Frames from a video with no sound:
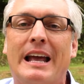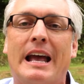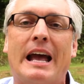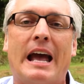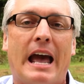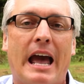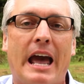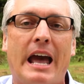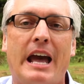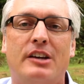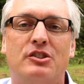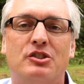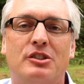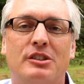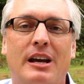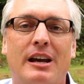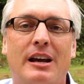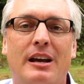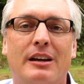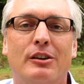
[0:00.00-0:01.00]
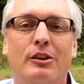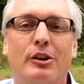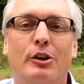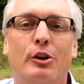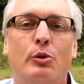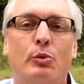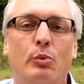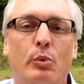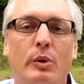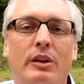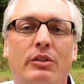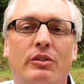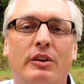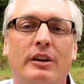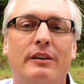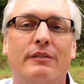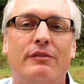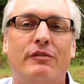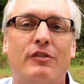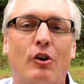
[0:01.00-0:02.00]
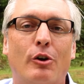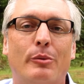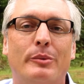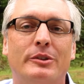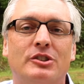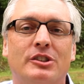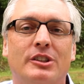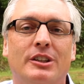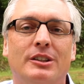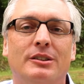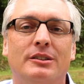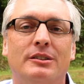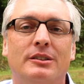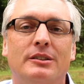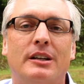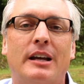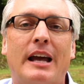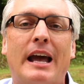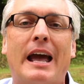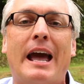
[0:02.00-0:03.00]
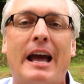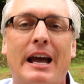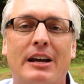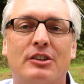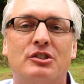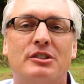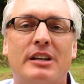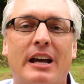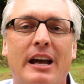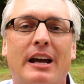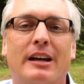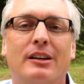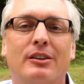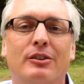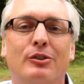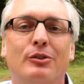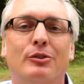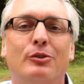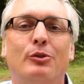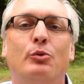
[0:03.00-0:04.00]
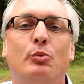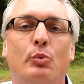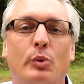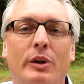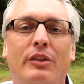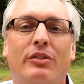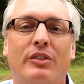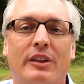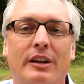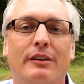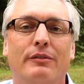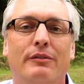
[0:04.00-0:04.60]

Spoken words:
at #Rethink Pharmacy. #Rethink